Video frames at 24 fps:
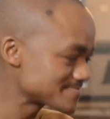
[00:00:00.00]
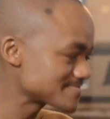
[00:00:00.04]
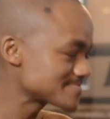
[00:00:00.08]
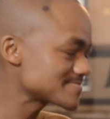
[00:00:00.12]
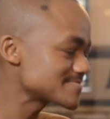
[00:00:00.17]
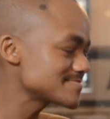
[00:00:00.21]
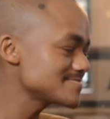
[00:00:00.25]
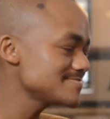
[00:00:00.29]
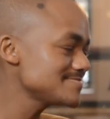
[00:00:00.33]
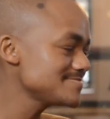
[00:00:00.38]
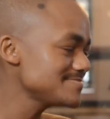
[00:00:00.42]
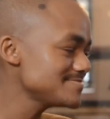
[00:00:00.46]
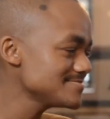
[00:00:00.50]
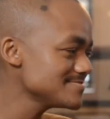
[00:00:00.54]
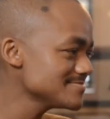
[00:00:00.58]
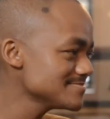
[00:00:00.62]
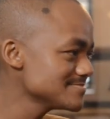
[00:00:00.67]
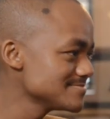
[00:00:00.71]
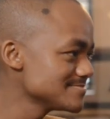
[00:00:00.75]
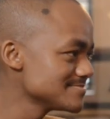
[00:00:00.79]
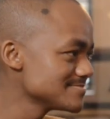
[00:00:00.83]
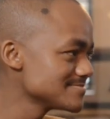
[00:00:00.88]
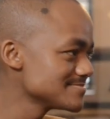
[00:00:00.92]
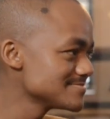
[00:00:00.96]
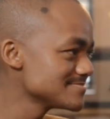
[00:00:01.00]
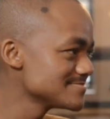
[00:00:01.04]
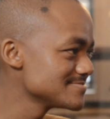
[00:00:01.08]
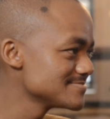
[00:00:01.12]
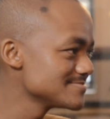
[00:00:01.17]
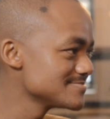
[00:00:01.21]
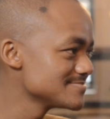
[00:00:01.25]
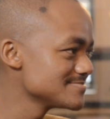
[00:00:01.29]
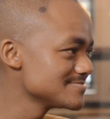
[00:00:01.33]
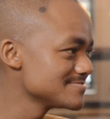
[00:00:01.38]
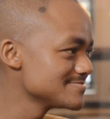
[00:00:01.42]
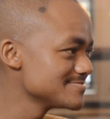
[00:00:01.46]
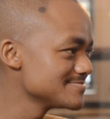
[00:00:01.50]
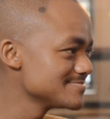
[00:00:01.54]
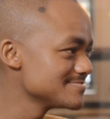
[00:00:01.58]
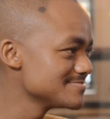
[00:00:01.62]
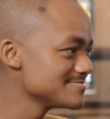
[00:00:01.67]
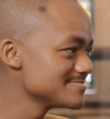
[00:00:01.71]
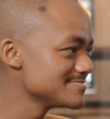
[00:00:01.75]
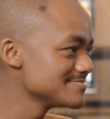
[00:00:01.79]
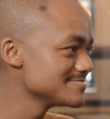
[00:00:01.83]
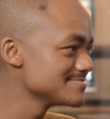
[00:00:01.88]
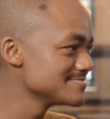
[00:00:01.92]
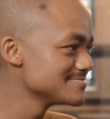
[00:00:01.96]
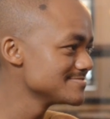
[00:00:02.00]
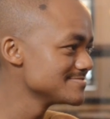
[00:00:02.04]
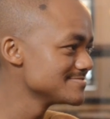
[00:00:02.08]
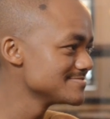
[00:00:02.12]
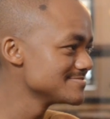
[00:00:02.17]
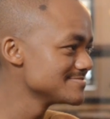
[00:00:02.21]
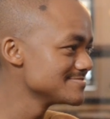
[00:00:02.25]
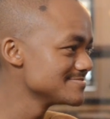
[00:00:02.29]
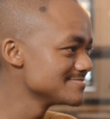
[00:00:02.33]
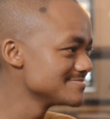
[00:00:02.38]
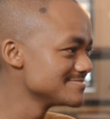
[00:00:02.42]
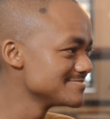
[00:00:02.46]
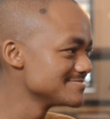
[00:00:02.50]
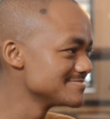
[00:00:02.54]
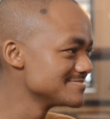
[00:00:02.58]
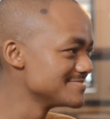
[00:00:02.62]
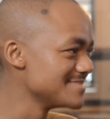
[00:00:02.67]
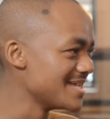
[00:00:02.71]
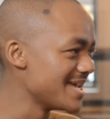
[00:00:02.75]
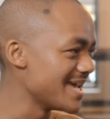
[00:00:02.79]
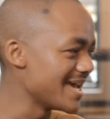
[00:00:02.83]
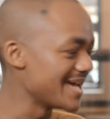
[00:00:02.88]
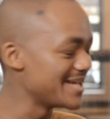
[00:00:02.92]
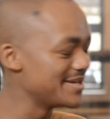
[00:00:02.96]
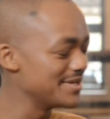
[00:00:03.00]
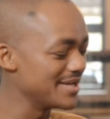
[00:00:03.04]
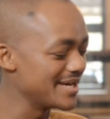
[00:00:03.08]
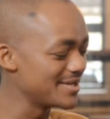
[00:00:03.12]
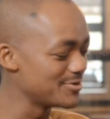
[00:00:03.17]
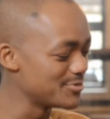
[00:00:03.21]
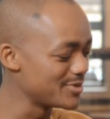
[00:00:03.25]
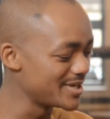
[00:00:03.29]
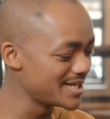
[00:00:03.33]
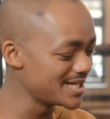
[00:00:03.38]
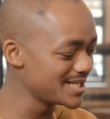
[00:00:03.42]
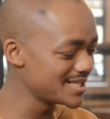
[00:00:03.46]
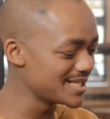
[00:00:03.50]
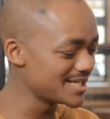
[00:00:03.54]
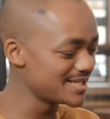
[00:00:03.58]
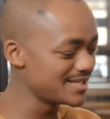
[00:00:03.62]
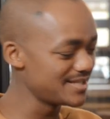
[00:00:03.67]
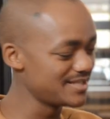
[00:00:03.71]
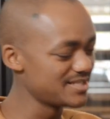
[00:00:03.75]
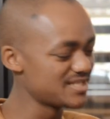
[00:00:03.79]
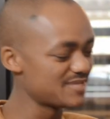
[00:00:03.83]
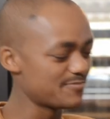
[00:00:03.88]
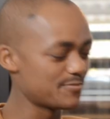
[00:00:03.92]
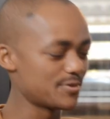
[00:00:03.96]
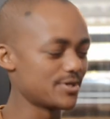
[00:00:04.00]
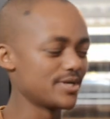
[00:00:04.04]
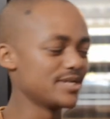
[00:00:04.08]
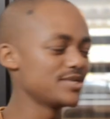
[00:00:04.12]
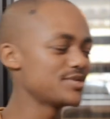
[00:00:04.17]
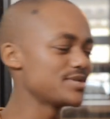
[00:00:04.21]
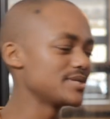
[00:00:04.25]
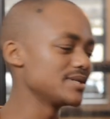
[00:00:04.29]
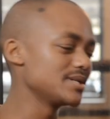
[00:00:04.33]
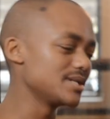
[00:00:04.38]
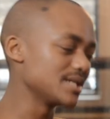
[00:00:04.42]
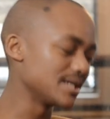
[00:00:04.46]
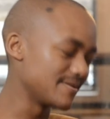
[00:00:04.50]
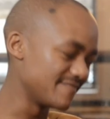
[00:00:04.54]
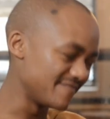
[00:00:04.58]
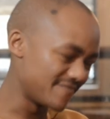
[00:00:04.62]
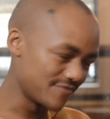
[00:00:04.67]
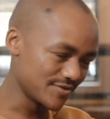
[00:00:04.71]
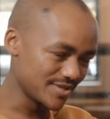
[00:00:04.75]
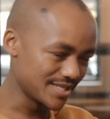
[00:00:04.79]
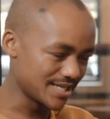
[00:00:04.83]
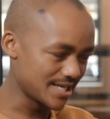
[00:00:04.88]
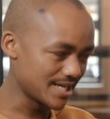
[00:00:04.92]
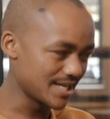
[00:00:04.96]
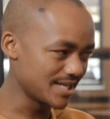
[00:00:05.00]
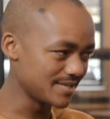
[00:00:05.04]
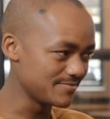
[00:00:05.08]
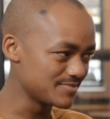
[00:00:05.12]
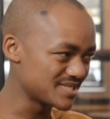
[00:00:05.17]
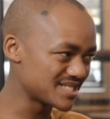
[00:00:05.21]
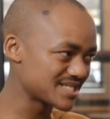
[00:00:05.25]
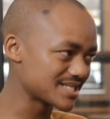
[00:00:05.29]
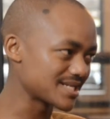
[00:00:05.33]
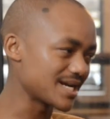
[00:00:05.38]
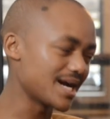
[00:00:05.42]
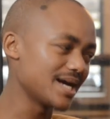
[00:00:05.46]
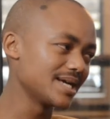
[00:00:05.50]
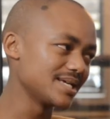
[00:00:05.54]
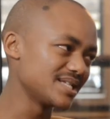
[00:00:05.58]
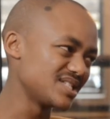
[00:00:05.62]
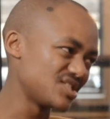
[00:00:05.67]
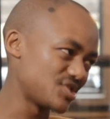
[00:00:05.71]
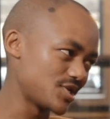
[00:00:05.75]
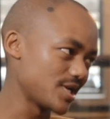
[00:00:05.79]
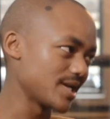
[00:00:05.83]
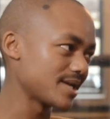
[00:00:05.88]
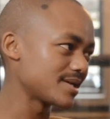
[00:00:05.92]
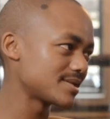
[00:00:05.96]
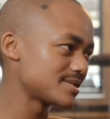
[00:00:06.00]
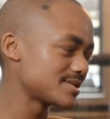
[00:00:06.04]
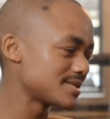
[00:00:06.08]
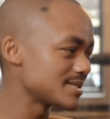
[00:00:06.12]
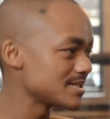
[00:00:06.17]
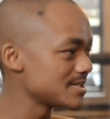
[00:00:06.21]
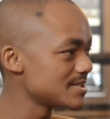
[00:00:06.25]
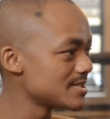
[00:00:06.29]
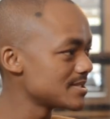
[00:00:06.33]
level, then I say it's time for me to relax. And, and where did that inspiration come for the name Skyject?